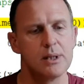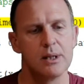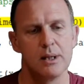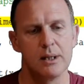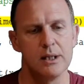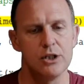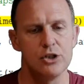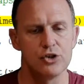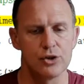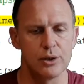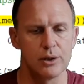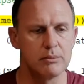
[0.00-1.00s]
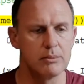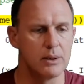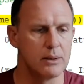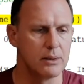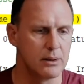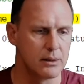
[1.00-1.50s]
each time
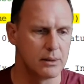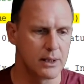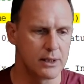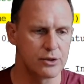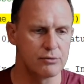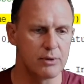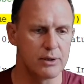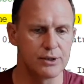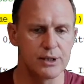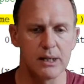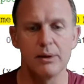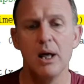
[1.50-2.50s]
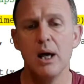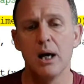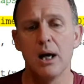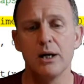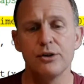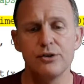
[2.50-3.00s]
as it runs down
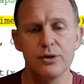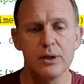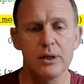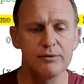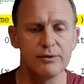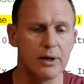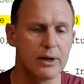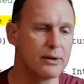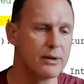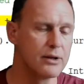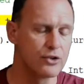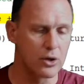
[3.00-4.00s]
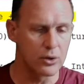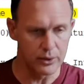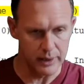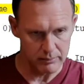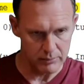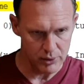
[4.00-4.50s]
until I've done the total
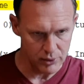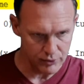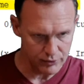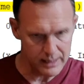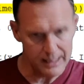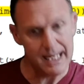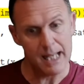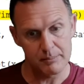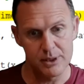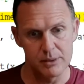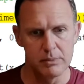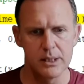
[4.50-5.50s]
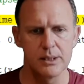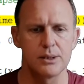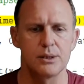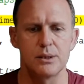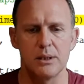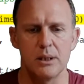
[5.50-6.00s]
number of elapsed minutes
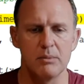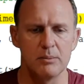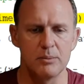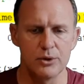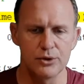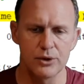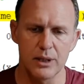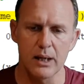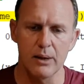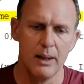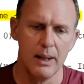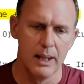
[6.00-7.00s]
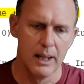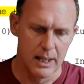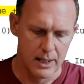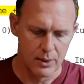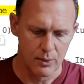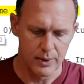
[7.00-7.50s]
in my project. Now
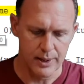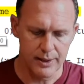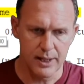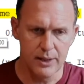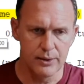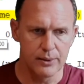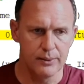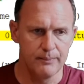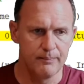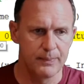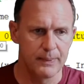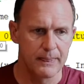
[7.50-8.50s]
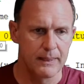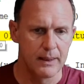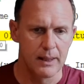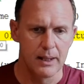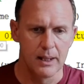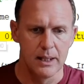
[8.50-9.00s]
what I then do
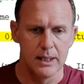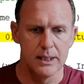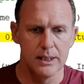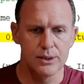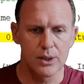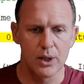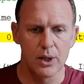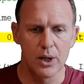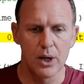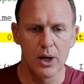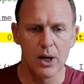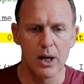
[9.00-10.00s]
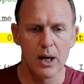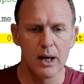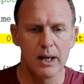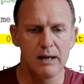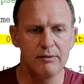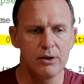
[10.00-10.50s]
is I
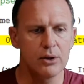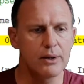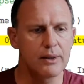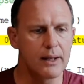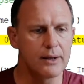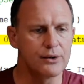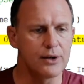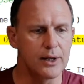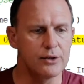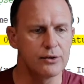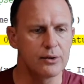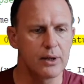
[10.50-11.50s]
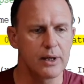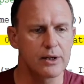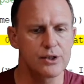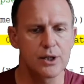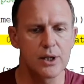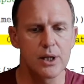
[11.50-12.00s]
have a look at that date and I
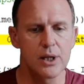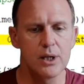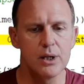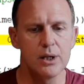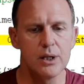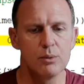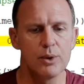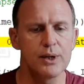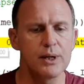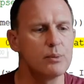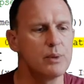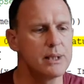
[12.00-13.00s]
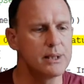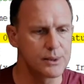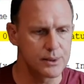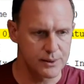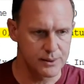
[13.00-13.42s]
say, what day of the week is it?